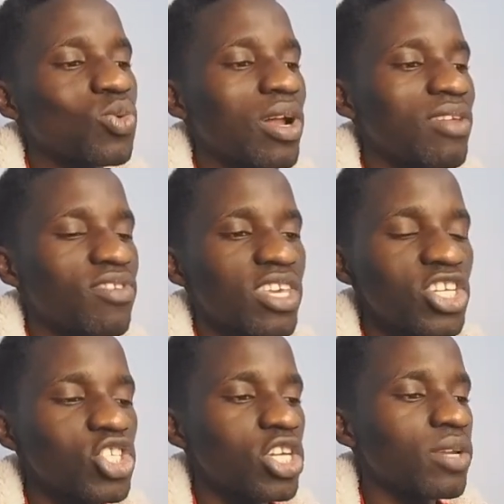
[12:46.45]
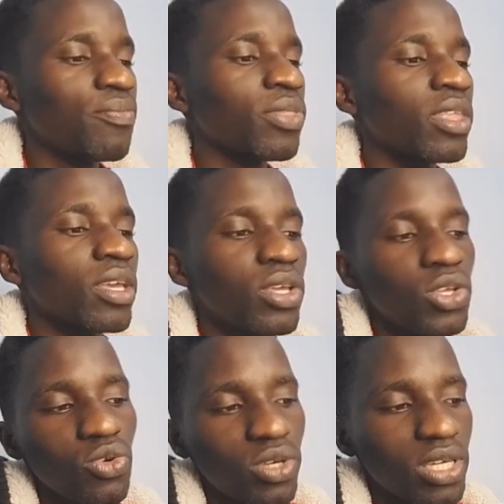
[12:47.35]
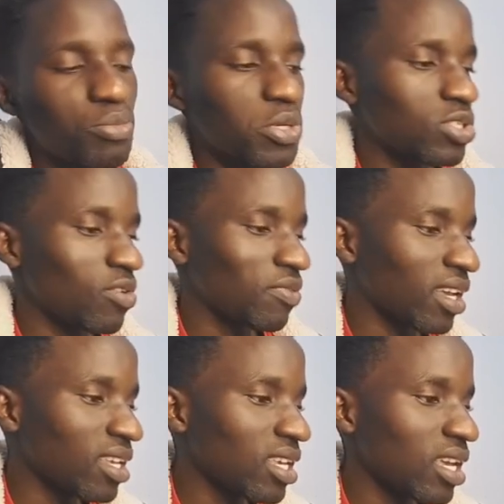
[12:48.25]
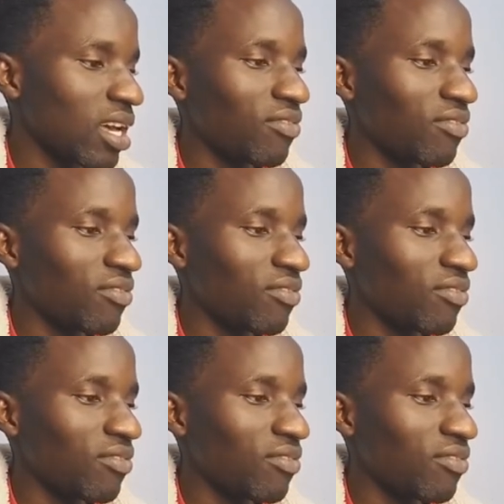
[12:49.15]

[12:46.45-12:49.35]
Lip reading: qualification, you keep it over here.